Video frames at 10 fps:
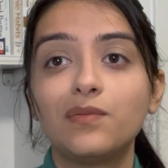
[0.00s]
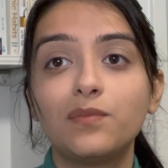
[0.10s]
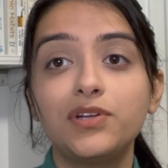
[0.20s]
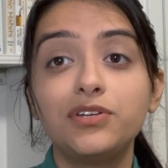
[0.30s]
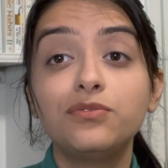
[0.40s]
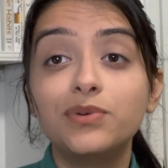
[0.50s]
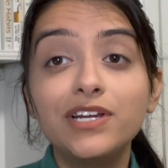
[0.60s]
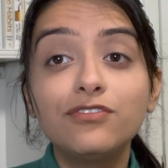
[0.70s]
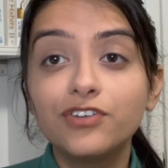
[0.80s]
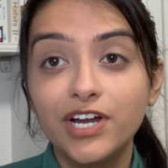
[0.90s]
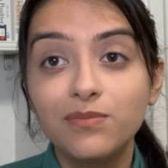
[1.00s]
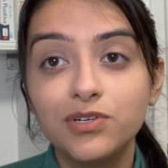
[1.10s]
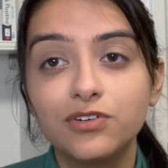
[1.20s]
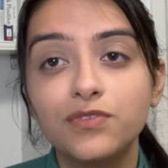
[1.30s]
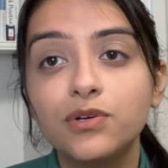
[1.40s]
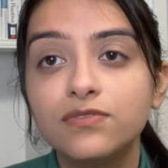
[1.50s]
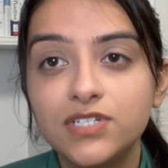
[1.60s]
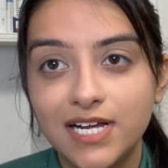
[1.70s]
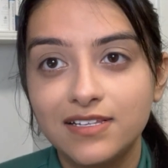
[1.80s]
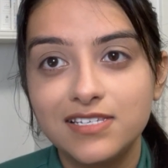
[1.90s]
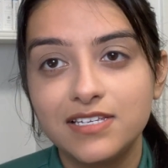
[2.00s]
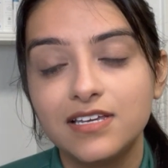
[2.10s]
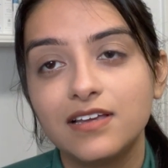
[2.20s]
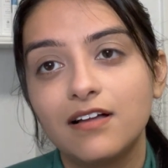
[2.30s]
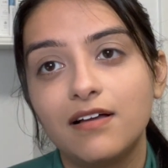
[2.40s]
When you reframe your view of jealousy